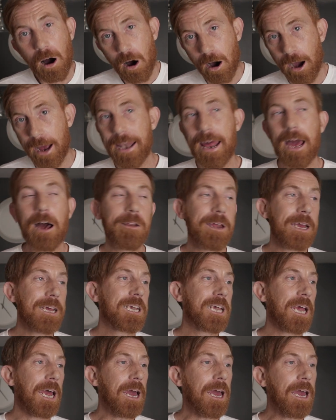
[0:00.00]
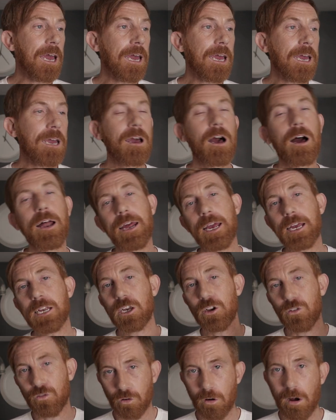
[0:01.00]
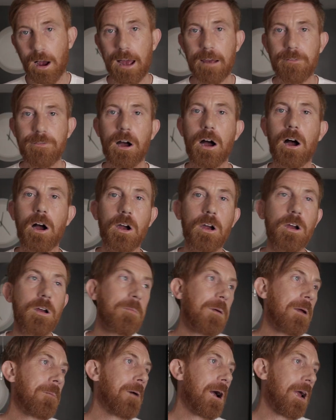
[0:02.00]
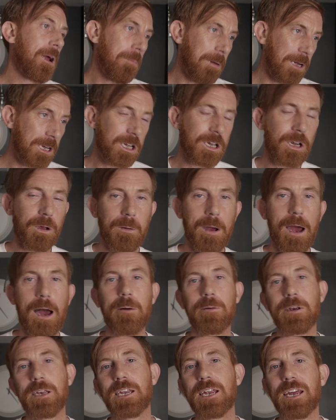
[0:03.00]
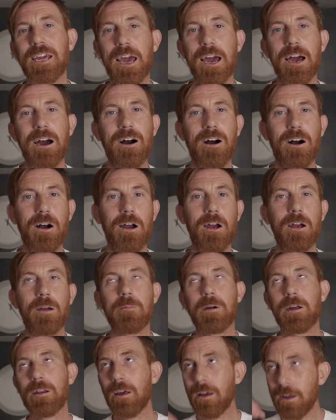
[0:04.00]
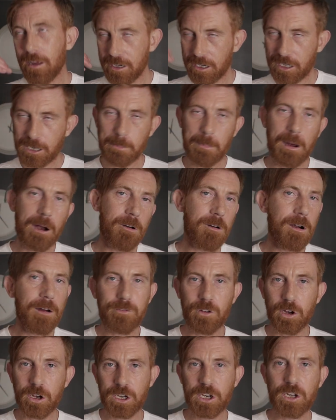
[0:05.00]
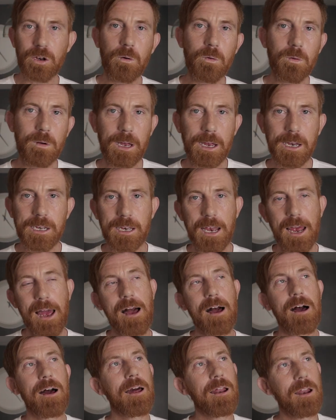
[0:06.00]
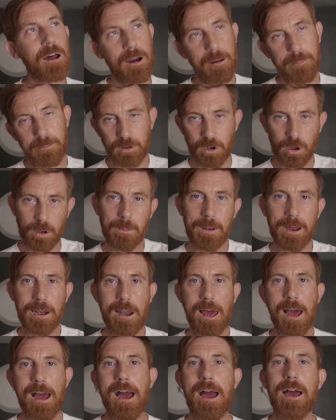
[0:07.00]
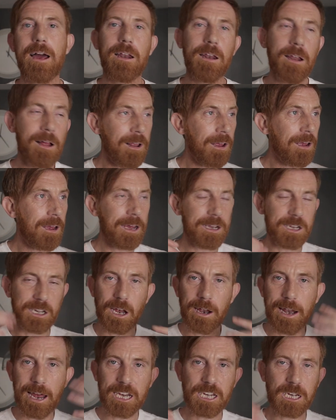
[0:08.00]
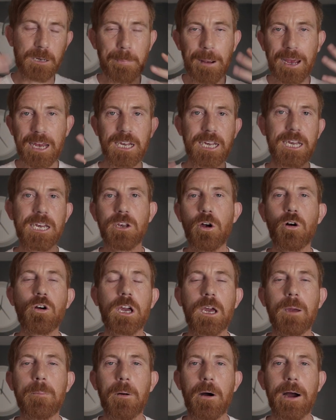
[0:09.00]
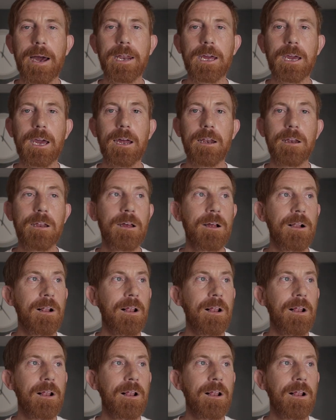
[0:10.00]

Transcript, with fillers: I now need to eat, I need to drive home. It may be 2 hours to get home, and tomorrow I've got to sort this out and I'm doing that. And so that space is occupied again.